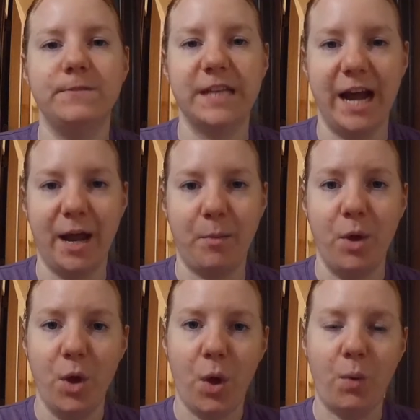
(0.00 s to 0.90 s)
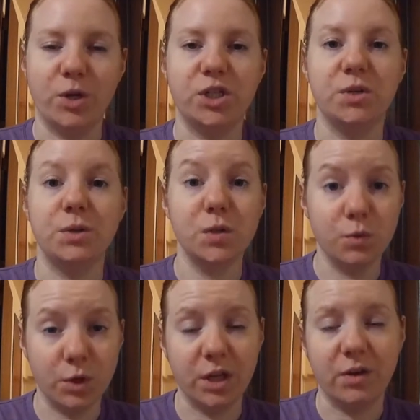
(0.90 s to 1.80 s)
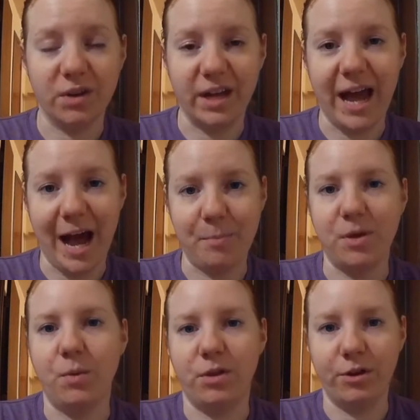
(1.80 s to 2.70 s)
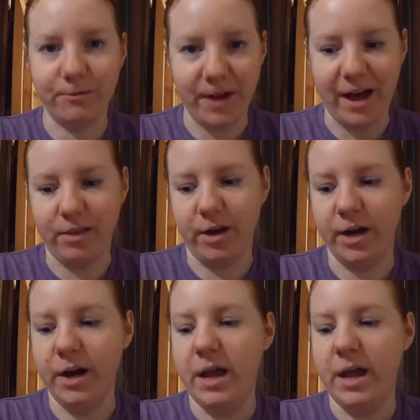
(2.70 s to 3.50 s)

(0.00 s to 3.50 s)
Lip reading: time where she was really, really happy with her father.